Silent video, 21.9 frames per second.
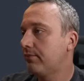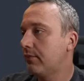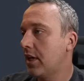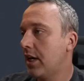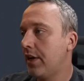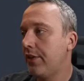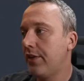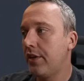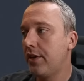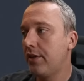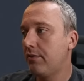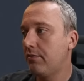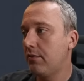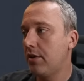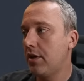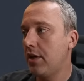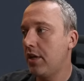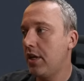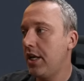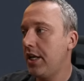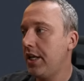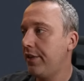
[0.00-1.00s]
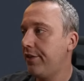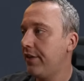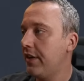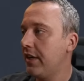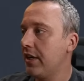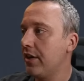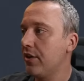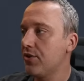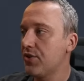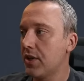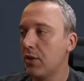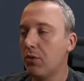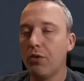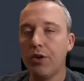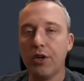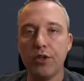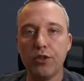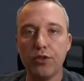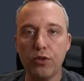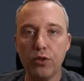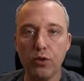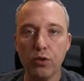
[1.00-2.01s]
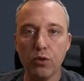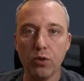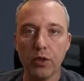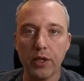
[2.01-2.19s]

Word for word: And then anything else I want to do,